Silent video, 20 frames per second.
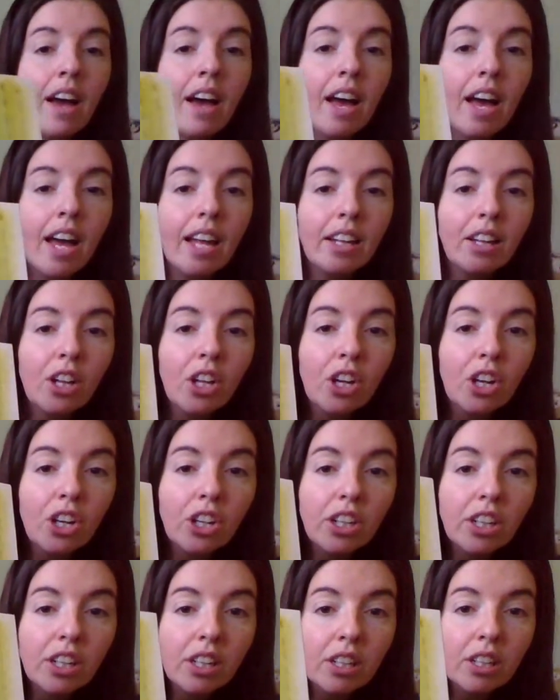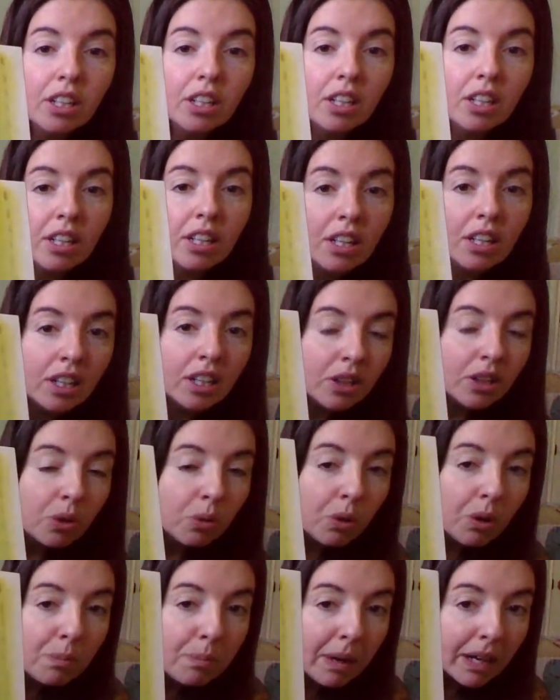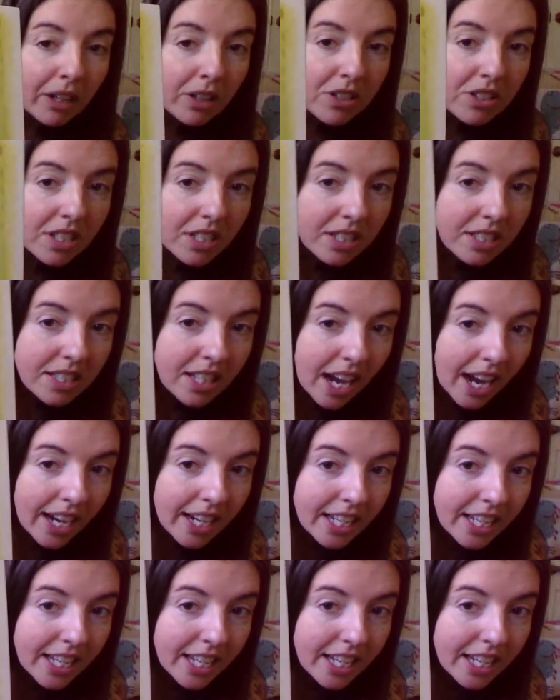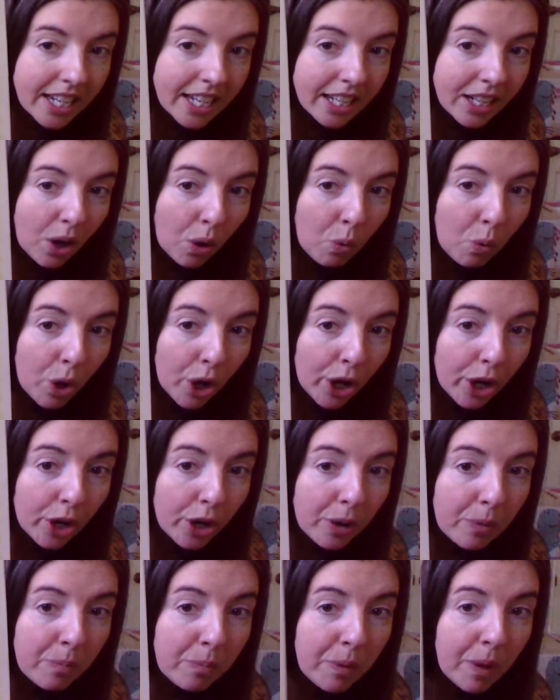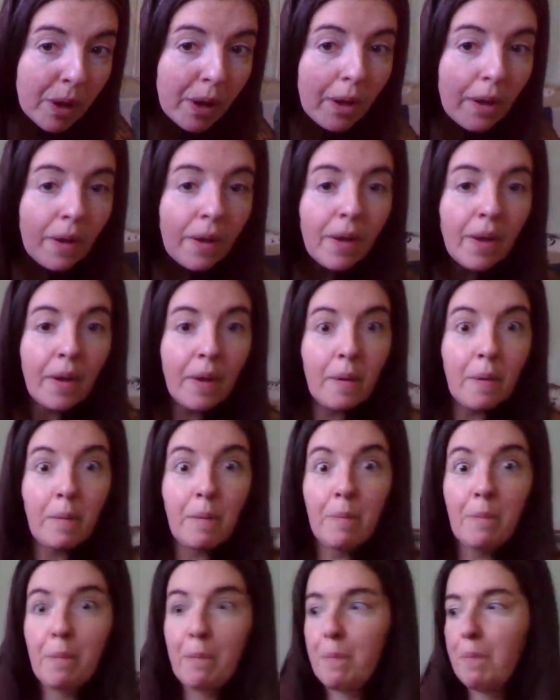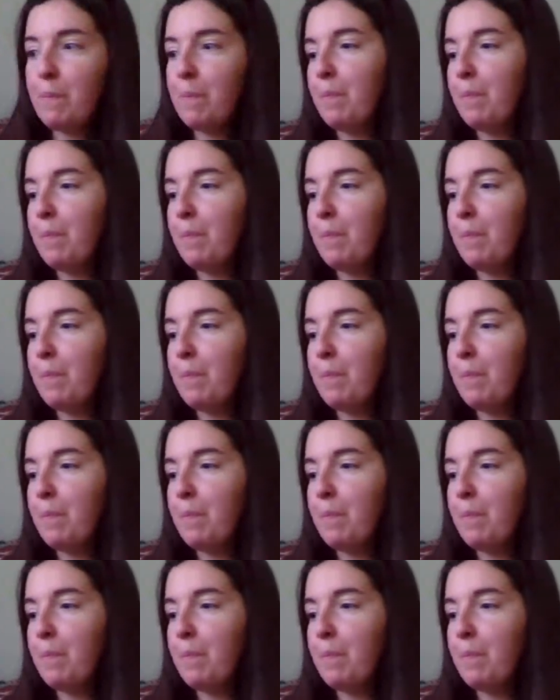And look, the woodpecker's inside eating a worm.